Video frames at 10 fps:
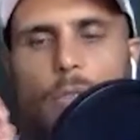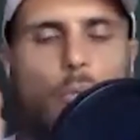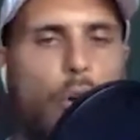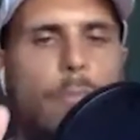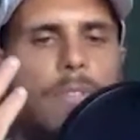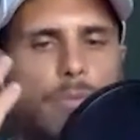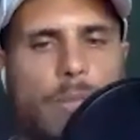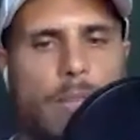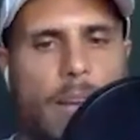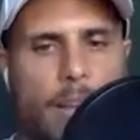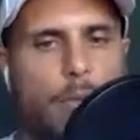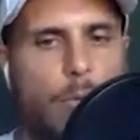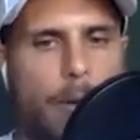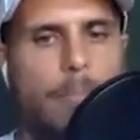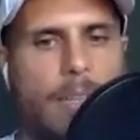Romans, when they had the
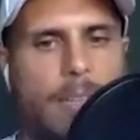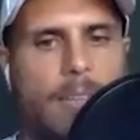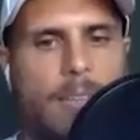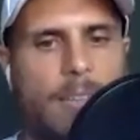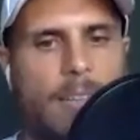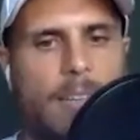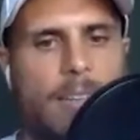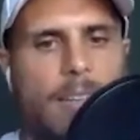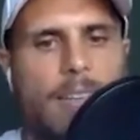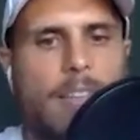Republic, like,